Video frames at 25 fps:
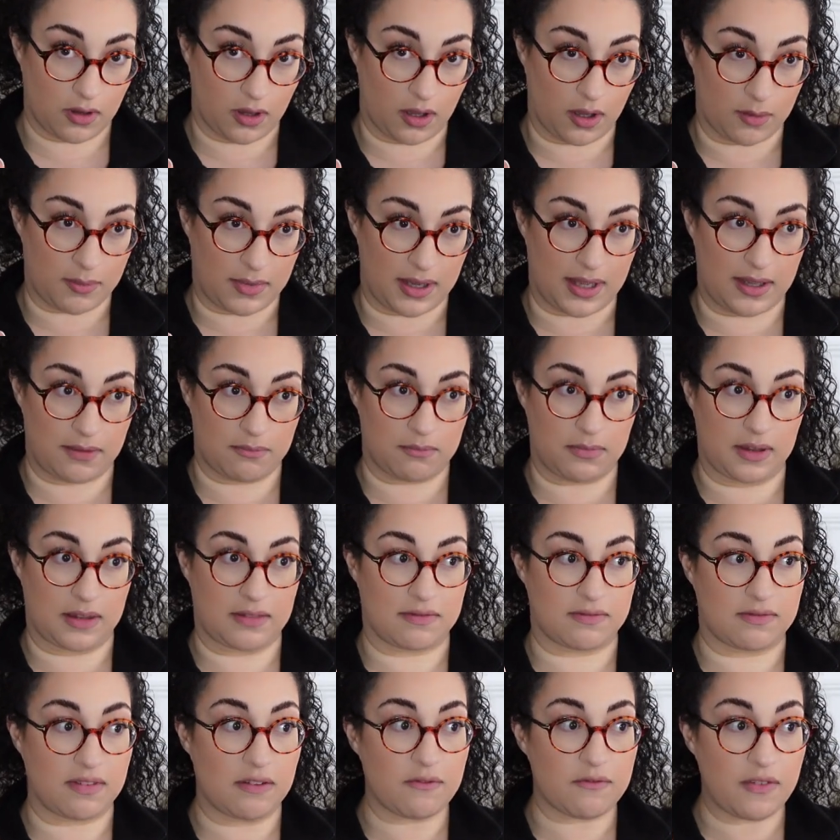
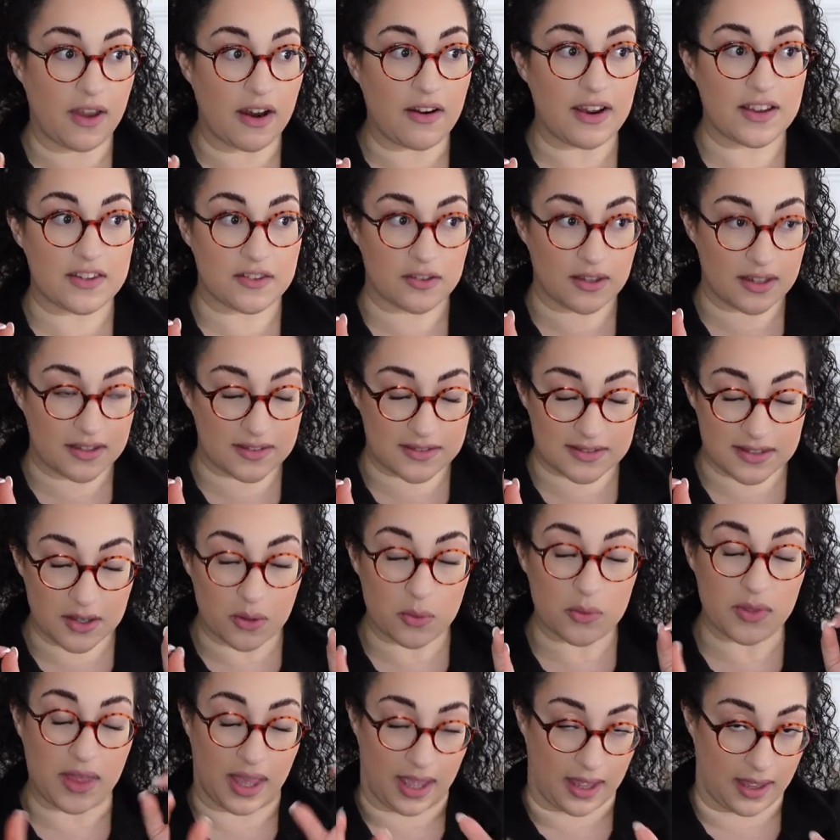It's
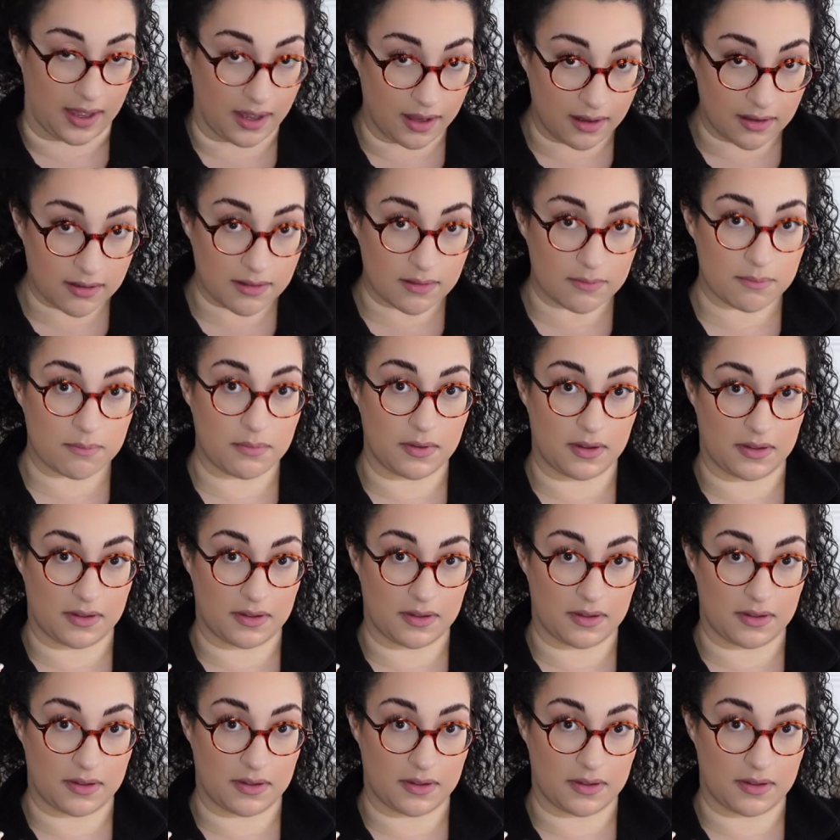still there,